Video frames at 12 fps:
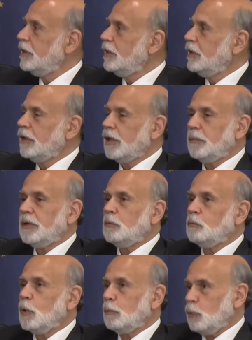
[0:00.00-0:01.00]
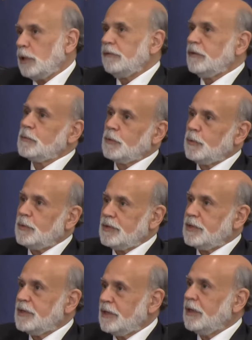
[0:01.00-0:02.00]
I mean, one of its
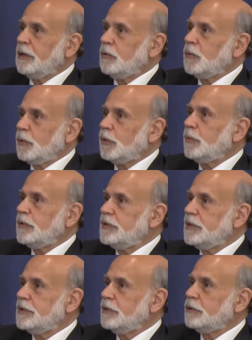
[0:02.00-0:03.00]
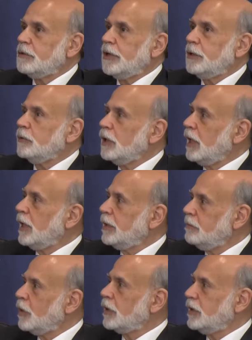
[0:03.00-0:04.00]
purposes, the narrow purpose, is to try to
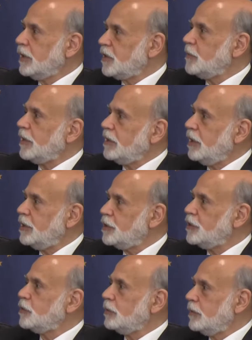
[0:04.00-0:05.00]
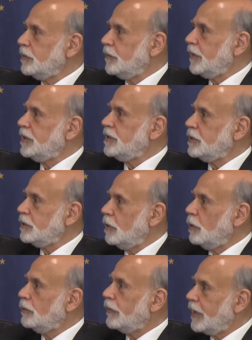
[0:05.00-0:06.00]
align market expectations with the Fed's
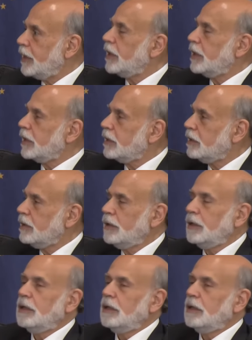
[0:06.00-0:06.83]
own thinking.